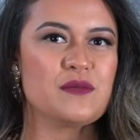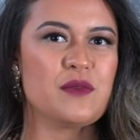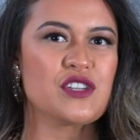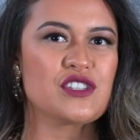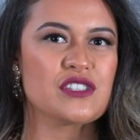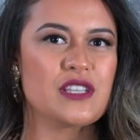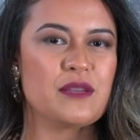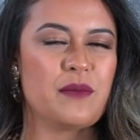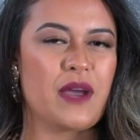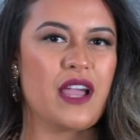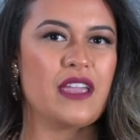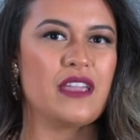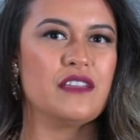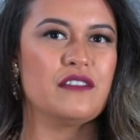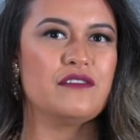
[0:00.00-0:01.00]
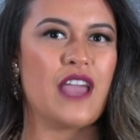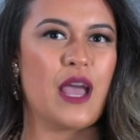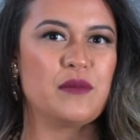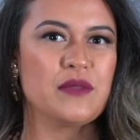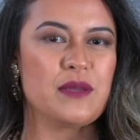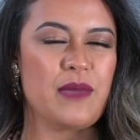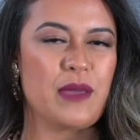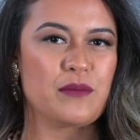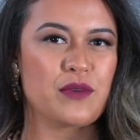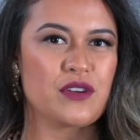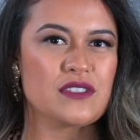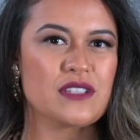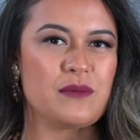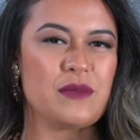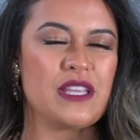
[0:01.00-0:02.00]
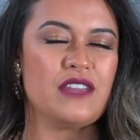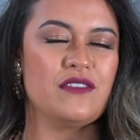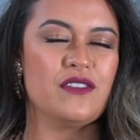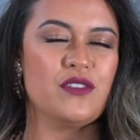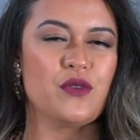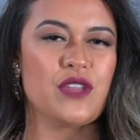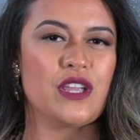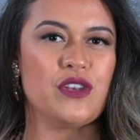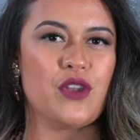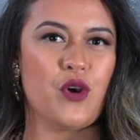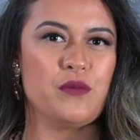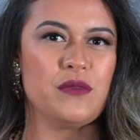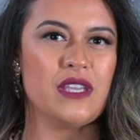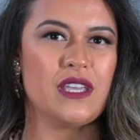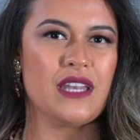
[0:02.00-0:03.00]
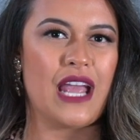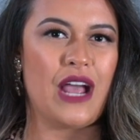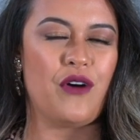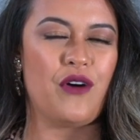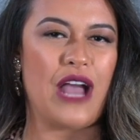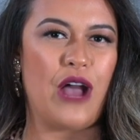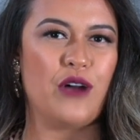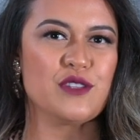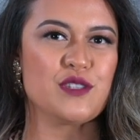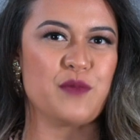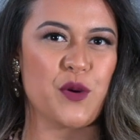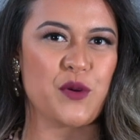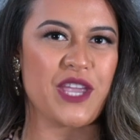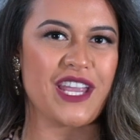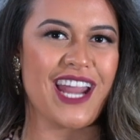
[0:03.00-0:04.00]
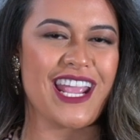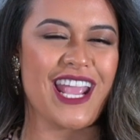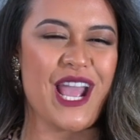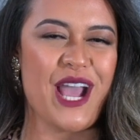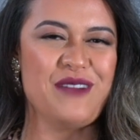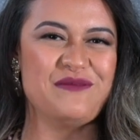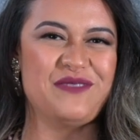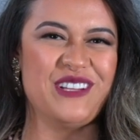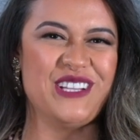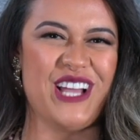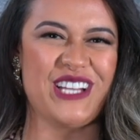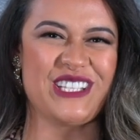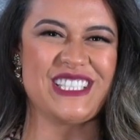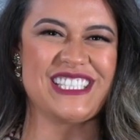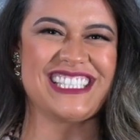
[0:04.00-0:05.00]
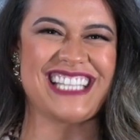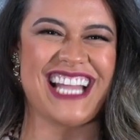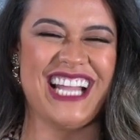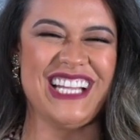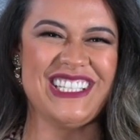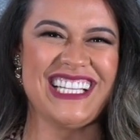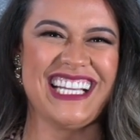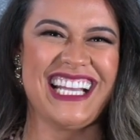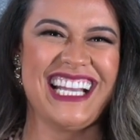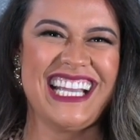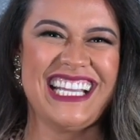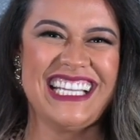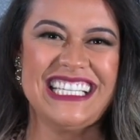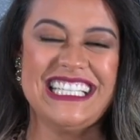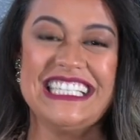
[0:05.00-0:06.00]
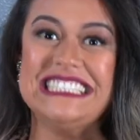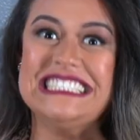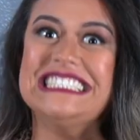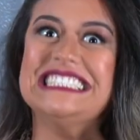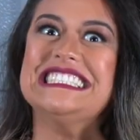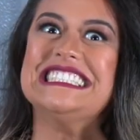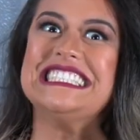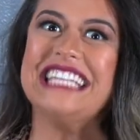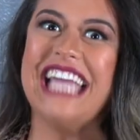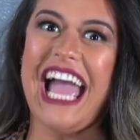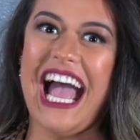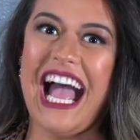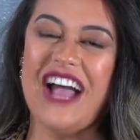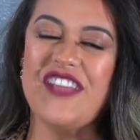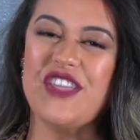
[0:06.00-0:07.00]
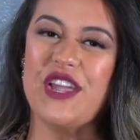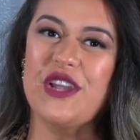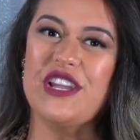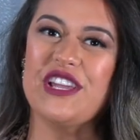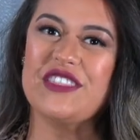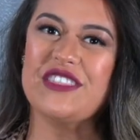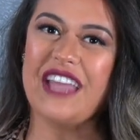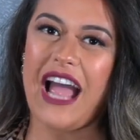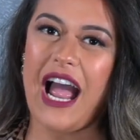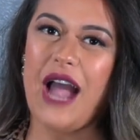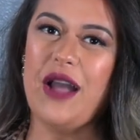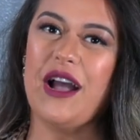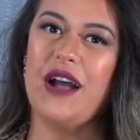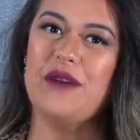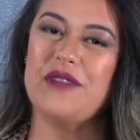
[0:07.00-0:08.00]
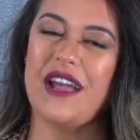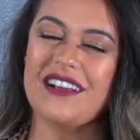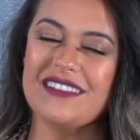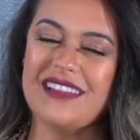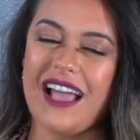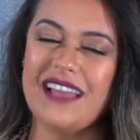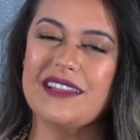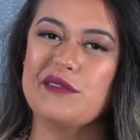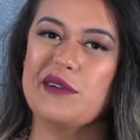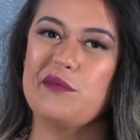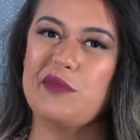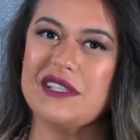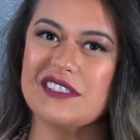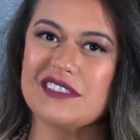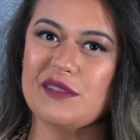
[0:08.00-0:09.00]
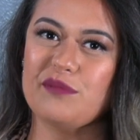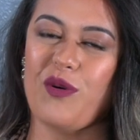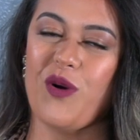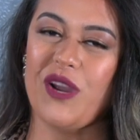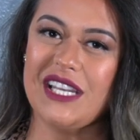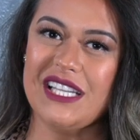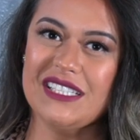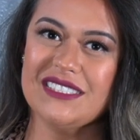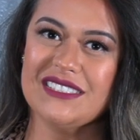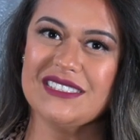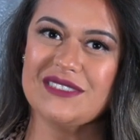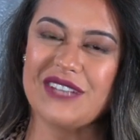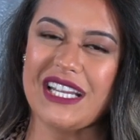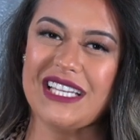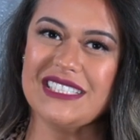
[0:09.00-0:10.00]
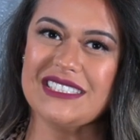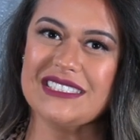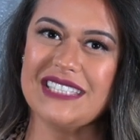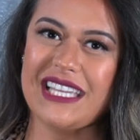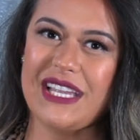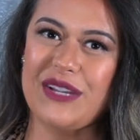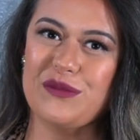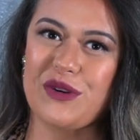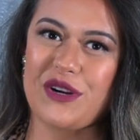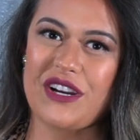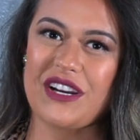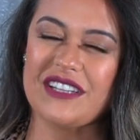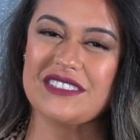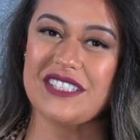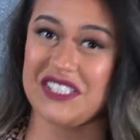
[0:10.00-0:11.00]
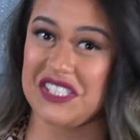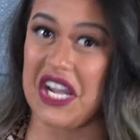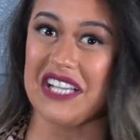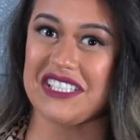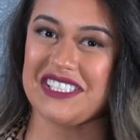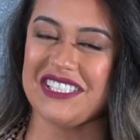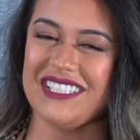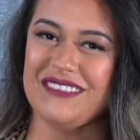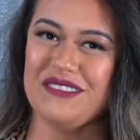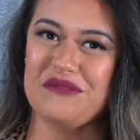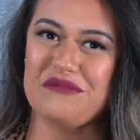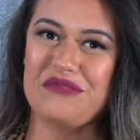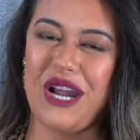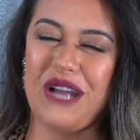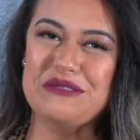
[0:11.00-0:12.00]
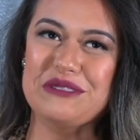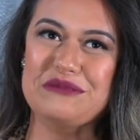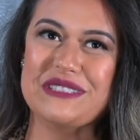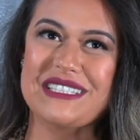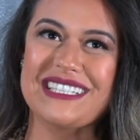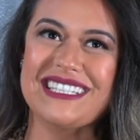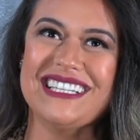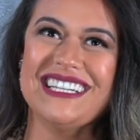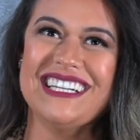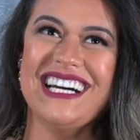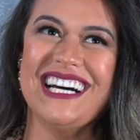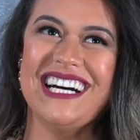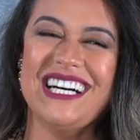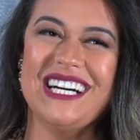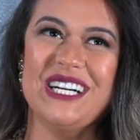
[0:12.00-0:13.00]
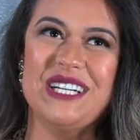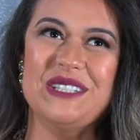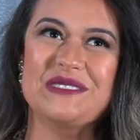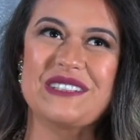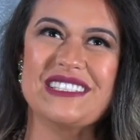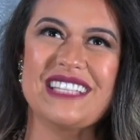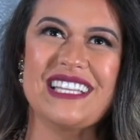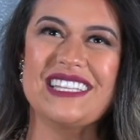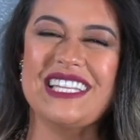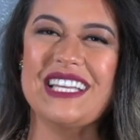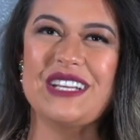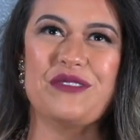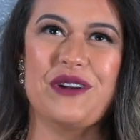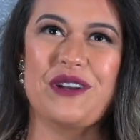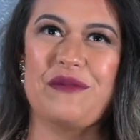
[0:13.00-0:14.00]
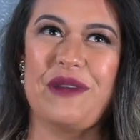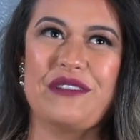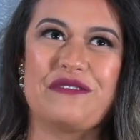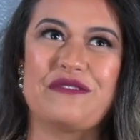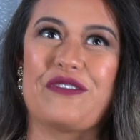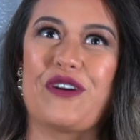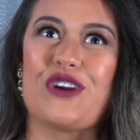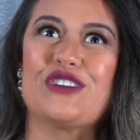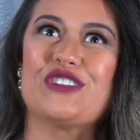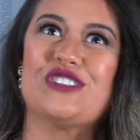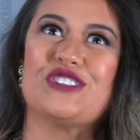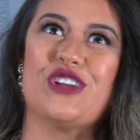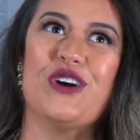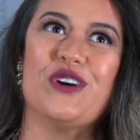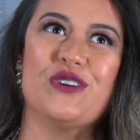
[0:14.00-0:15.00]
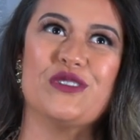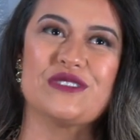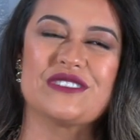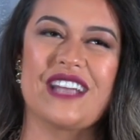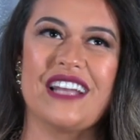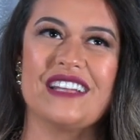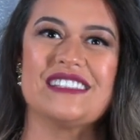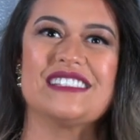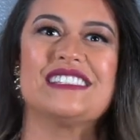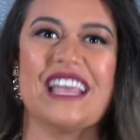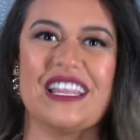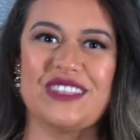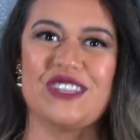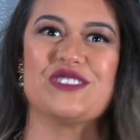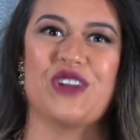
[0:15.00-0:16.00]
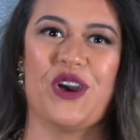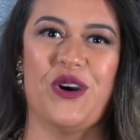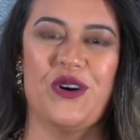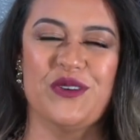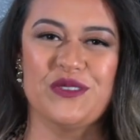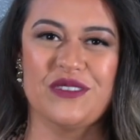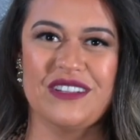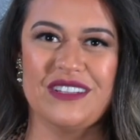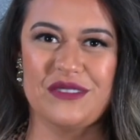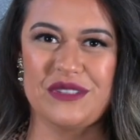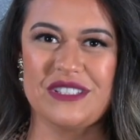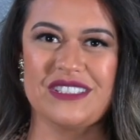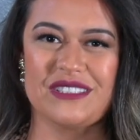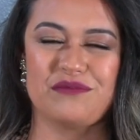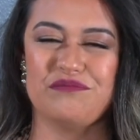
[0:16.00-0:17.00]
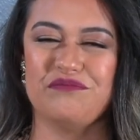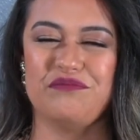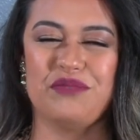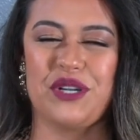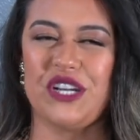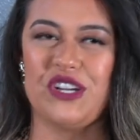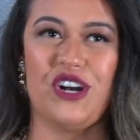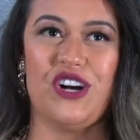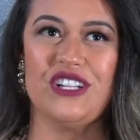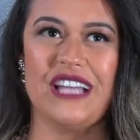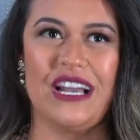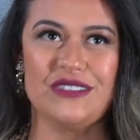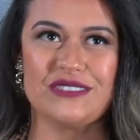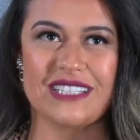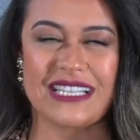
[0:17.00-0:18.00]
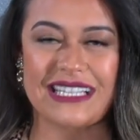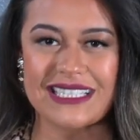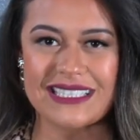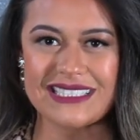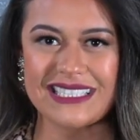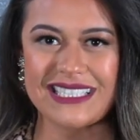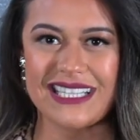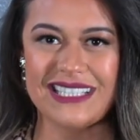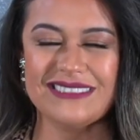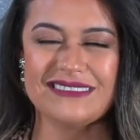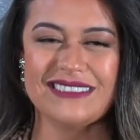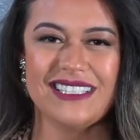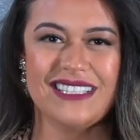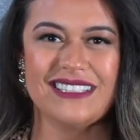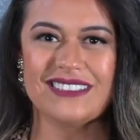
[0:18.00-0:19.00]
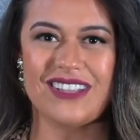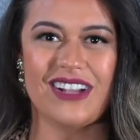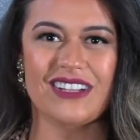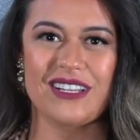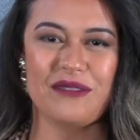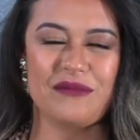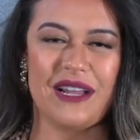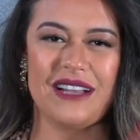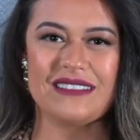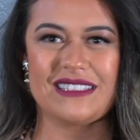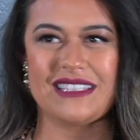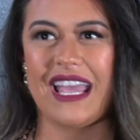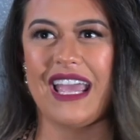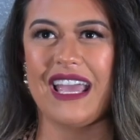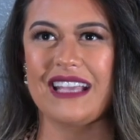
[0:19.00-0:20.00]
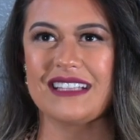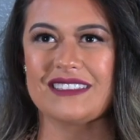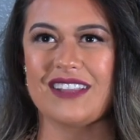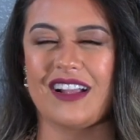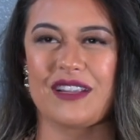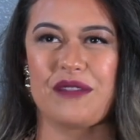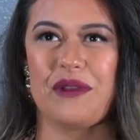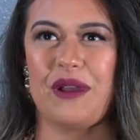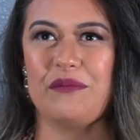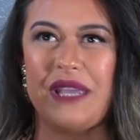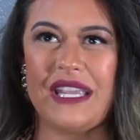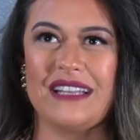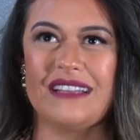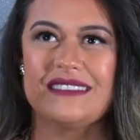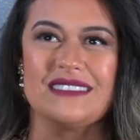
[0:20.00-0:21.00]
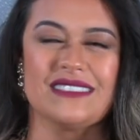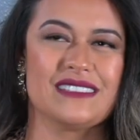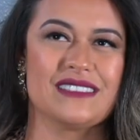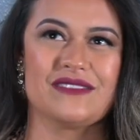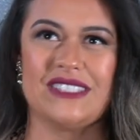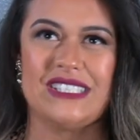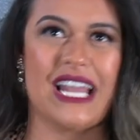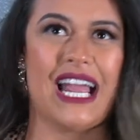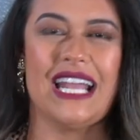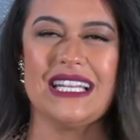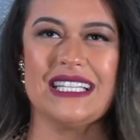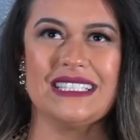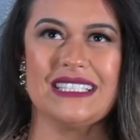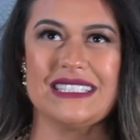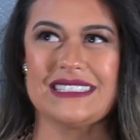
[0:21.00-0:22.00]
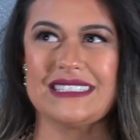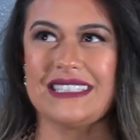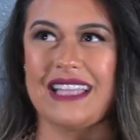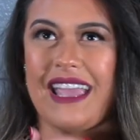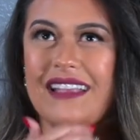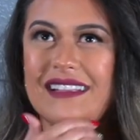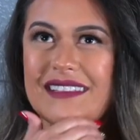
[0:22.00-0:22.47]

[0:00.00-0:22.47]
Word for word: especially my family members, I mean, even though they know me and how outspoken I am a lot of the time. How was that conversation? Yeah, I'm not gonna lie, they were a bit disappointed, right? They were disgusted, probably, because I think one of my first shows kind of set the tone and we just put it all out there, you know? Talking about sex, talking about penises, vaginas, and